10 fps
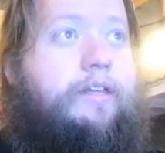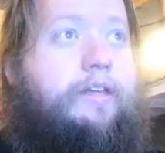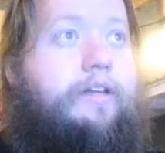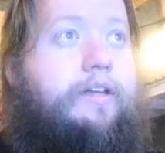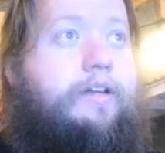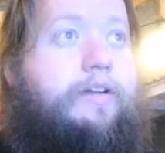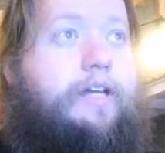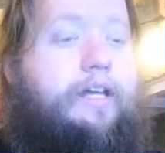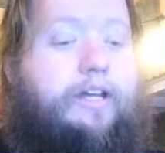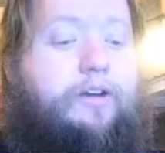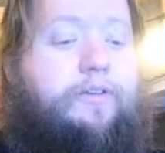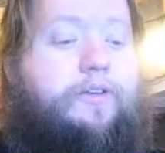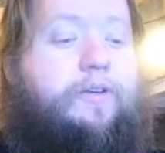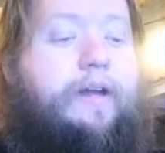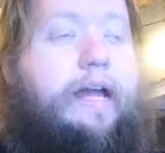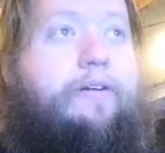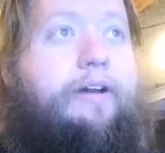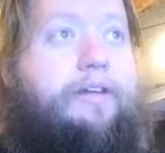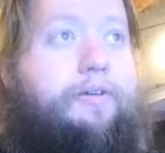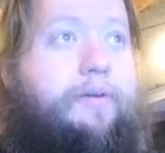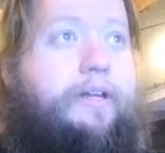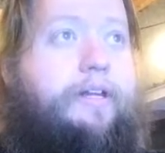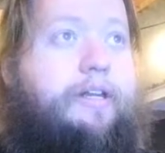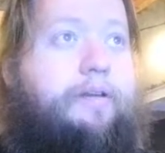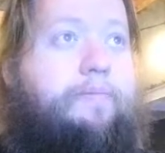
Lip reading: and I'll kind of go through how I created him.